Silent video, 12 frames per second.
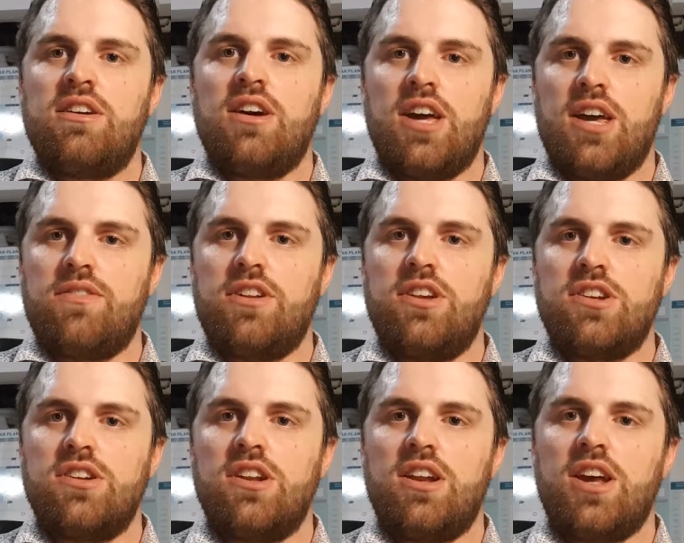I have an
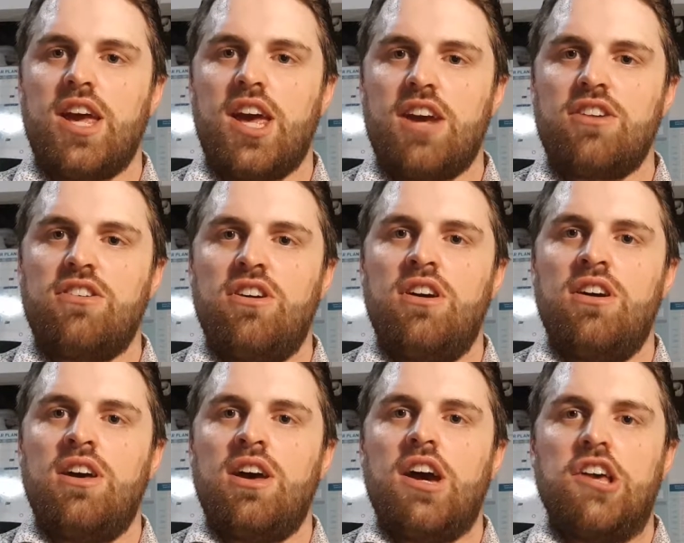addiction and I act
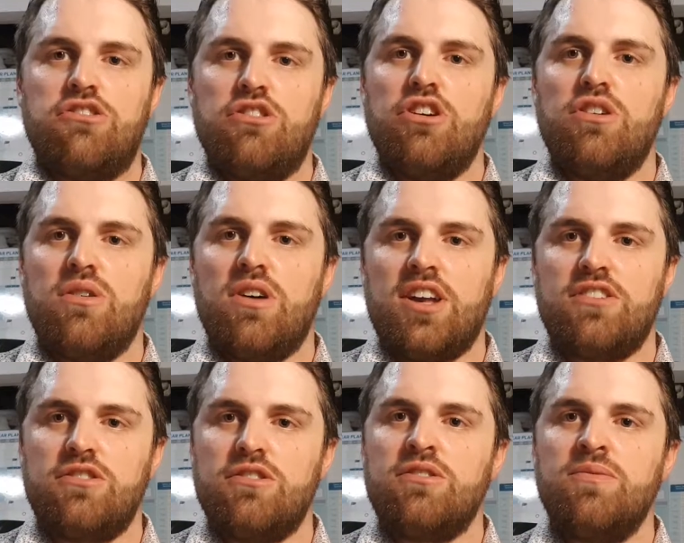as though I
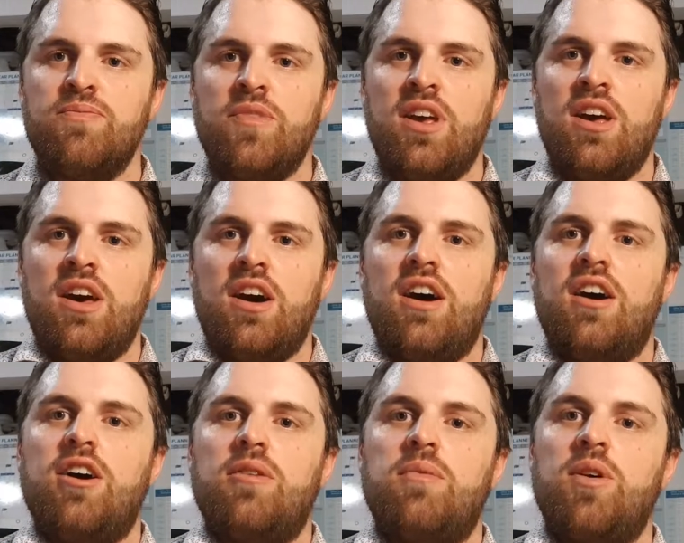do,
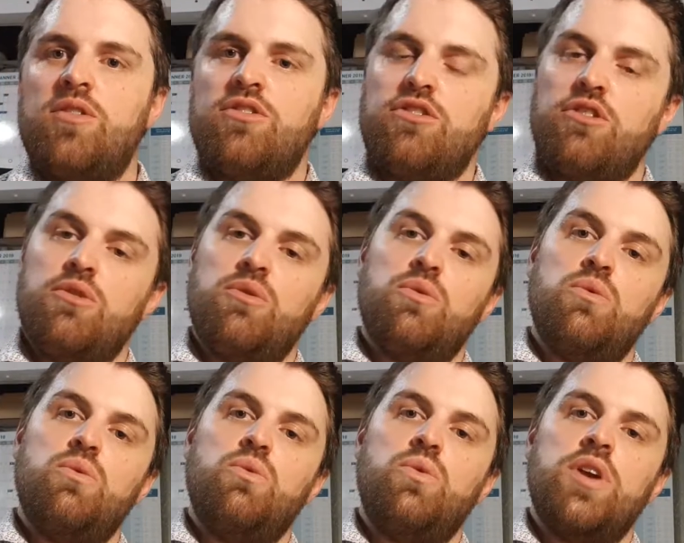and so
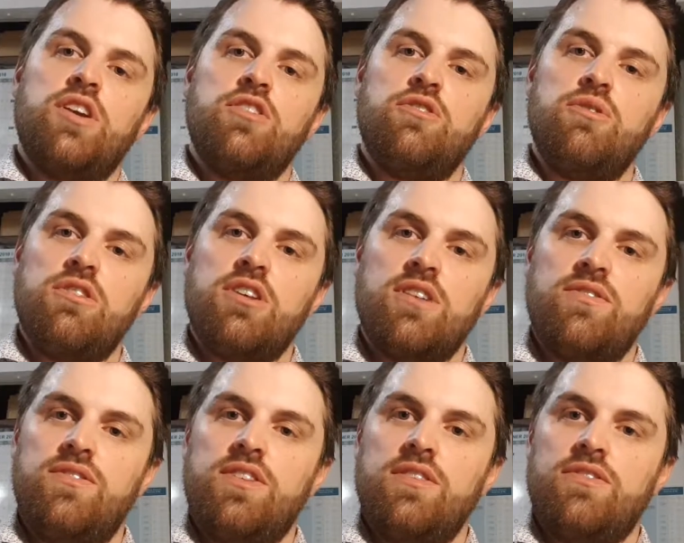we can do a lot
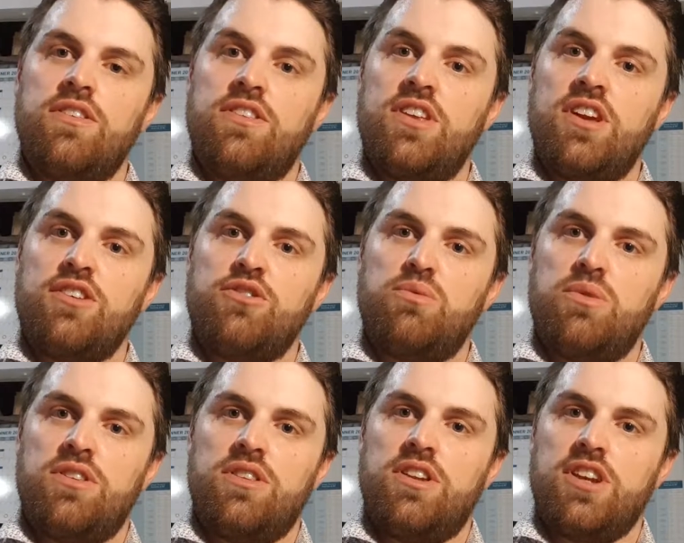of different things
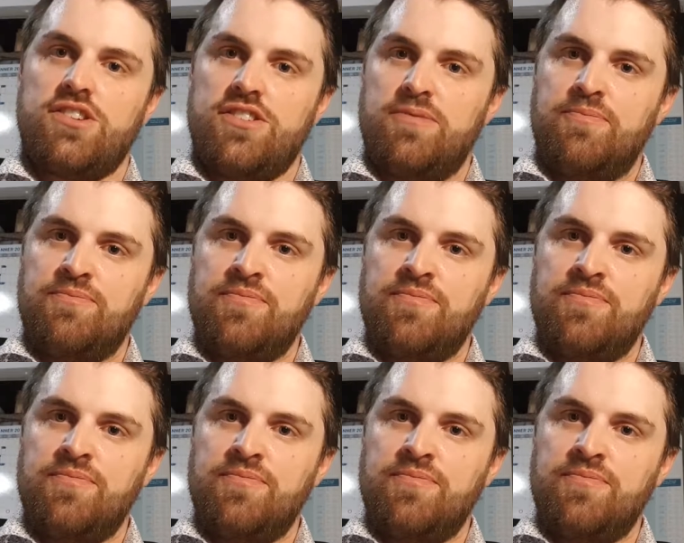with addiction,